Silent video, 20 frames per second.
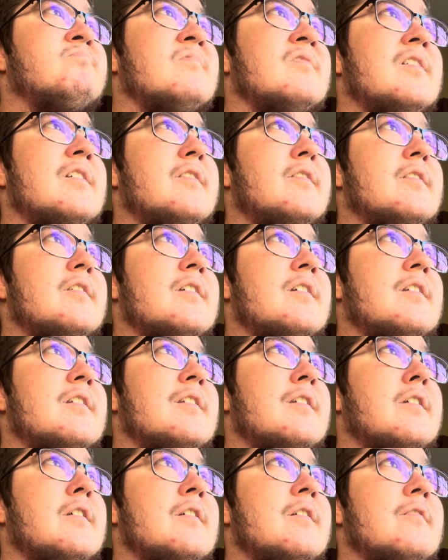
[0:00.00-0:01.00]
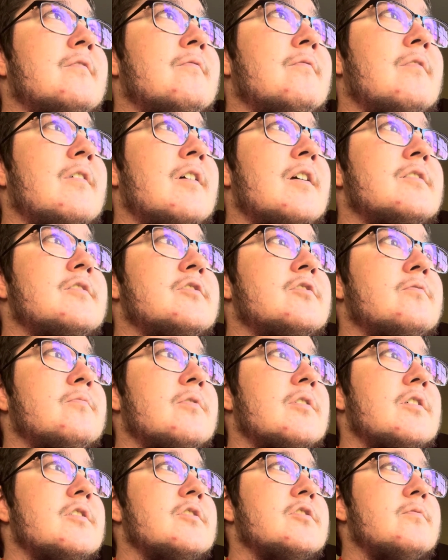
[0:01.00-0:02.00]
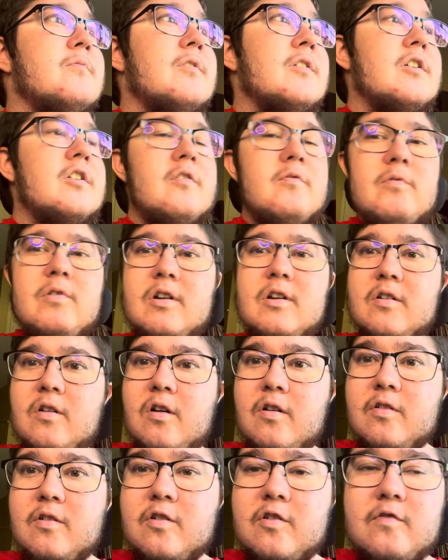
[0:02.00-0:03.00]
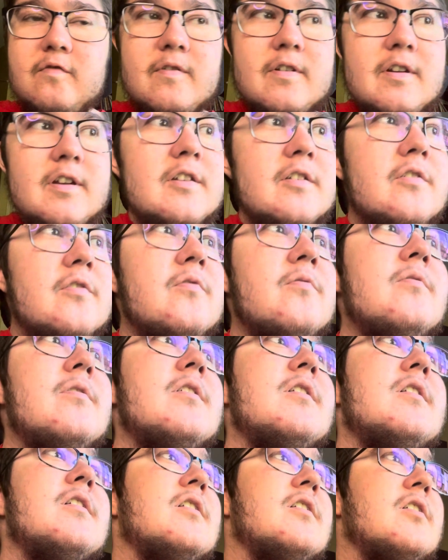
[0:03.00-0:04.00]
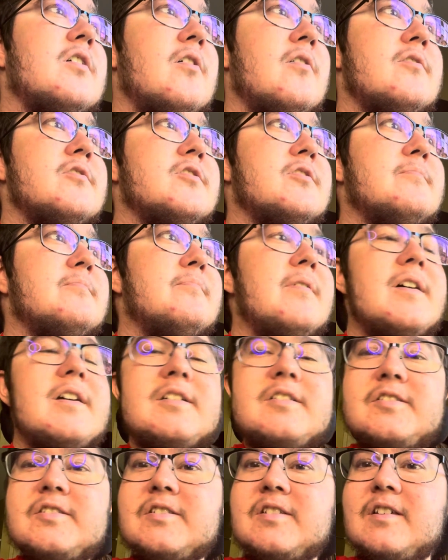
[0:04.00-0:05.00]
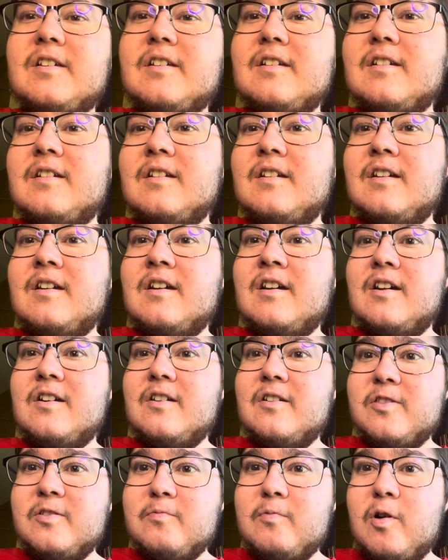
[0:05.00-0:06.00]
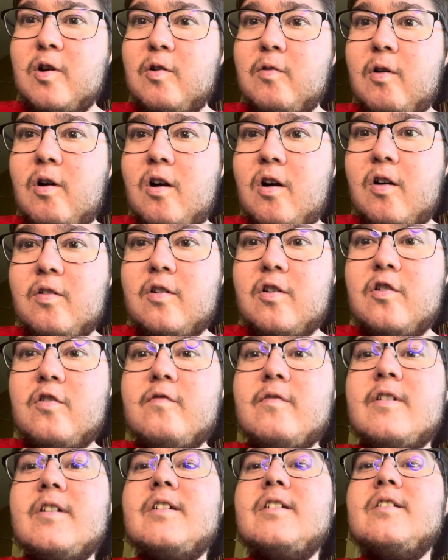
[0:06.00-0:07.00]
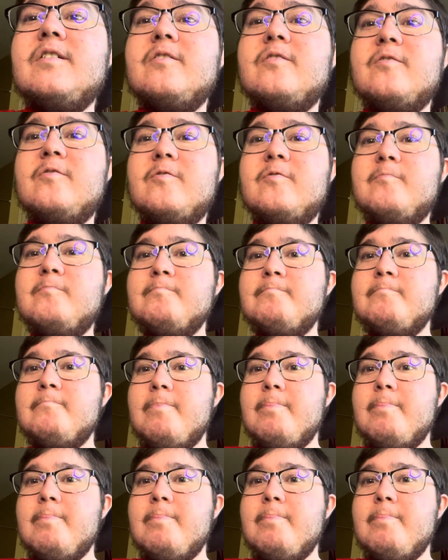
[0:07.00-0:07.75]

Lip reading: And then, right, so we're gonna run all over you. Carson Beck's gonna throw all over you.